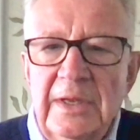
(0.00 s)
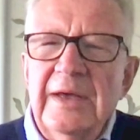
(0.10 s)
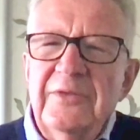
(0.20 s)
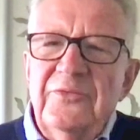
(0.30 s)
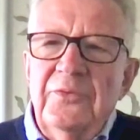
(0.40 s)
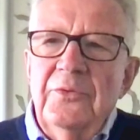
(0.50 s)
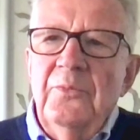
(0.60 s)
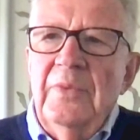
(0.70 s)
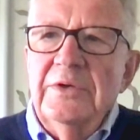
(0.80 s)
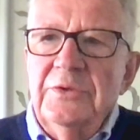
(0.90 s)
And that's the
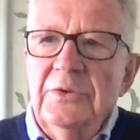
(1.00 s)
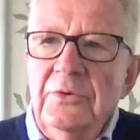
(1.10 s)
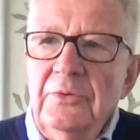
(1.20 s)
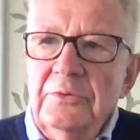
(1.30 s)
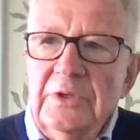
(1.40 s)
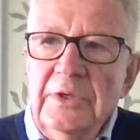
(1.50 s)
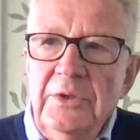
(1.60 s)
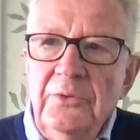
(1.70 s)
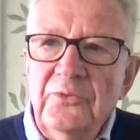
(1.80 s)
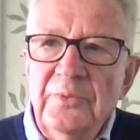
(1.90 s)
measure you usually
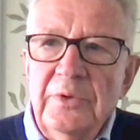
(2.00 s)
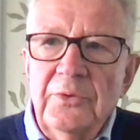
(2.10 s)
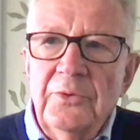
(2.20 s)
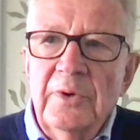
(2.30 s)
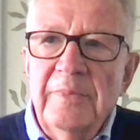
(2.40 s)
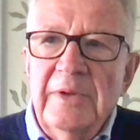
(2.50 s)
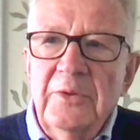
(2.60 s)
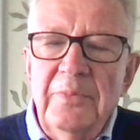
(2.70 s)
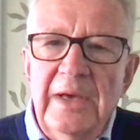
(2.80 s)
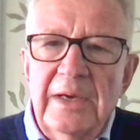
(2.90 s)
use when you talk
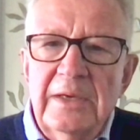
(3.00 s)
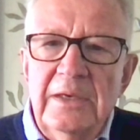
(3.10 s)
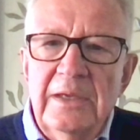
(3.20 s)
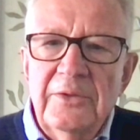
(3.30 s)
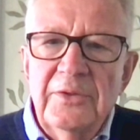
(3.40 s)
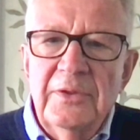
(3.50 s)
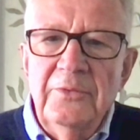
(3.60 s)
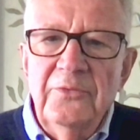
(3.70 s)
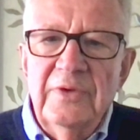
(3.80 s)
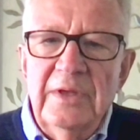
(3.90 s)
about the Black Death.
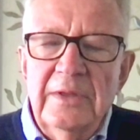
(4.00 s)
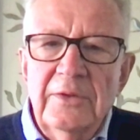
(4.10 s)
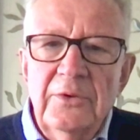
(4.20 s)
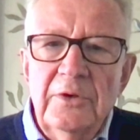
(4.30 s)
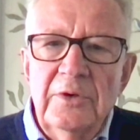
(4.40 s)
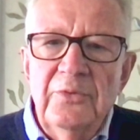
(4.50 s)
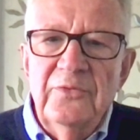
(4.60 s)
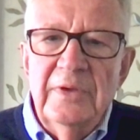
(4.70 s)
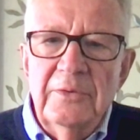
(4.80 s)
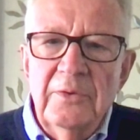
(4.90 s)
You say that
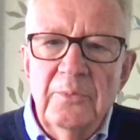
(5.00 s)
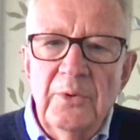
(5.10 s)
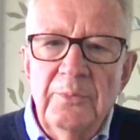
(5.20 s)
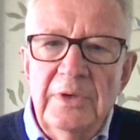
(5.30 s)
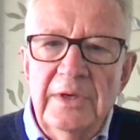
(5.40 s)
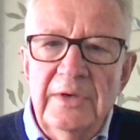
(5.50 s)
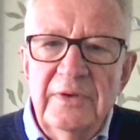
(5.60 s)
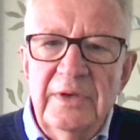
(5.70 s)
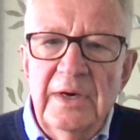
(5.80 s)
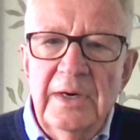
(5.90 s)
30% of the
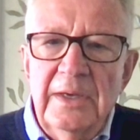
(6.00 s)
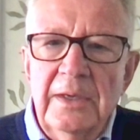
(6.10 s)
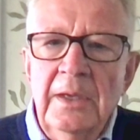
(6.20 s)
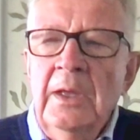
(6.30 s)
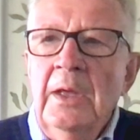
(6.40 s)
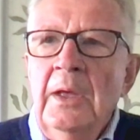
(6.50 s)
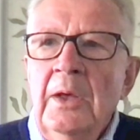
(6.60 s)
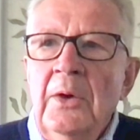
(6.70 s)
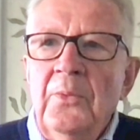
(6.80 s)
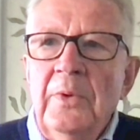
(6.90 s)
population died.
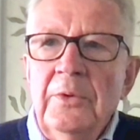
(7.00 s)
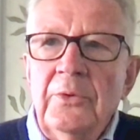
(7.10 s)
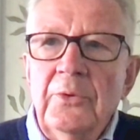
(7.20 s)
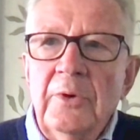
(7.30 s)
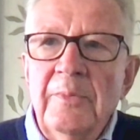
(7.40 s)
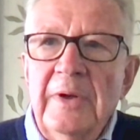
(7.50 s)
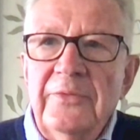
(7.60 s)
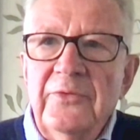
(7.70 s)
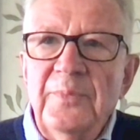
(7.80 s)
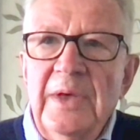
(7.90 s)
When you talk
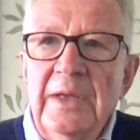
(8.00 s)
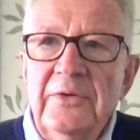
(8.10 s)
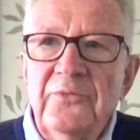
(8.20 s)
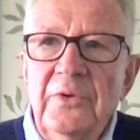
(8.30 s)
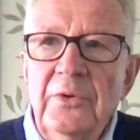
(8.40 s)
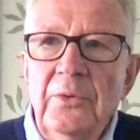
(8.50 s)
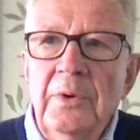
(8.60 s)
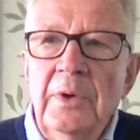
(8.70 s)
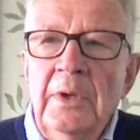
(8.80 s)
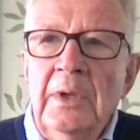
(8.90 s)
about the Spanish
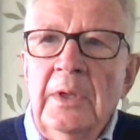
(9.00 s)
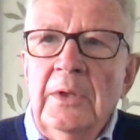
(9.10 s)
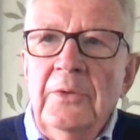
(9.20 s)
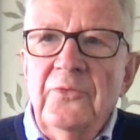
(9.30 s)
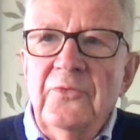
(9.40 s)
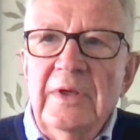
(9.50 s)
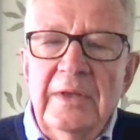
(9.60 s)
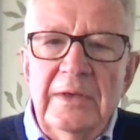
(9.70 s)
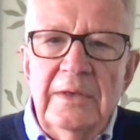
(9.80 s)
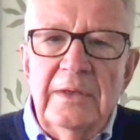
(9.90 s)
flu, you say
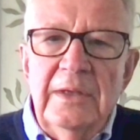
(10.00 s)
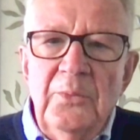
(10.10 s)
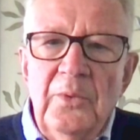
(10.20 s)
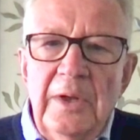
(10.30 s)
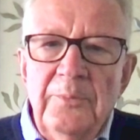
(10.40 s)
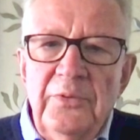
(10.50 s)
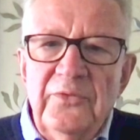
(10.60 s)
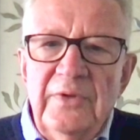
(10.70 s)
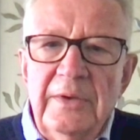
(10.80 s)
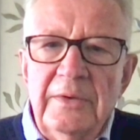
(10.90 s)
that it killed
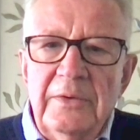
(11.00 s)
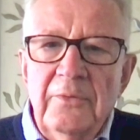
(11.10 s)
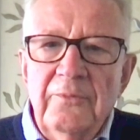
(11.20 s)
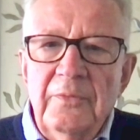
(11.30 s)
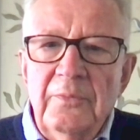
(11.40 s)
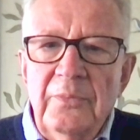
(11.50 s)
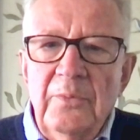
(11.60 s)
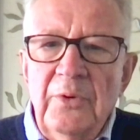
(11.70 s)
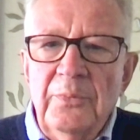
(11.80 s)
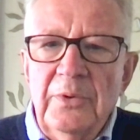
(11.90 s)
1% of
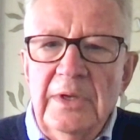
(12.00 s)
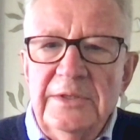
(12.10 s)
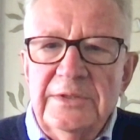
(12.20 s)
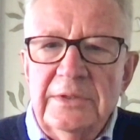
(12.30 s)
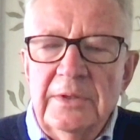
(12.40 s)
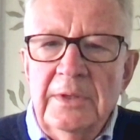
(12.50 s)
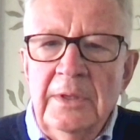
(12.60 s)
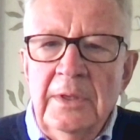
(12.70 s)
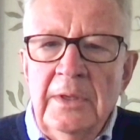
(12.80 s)
the population.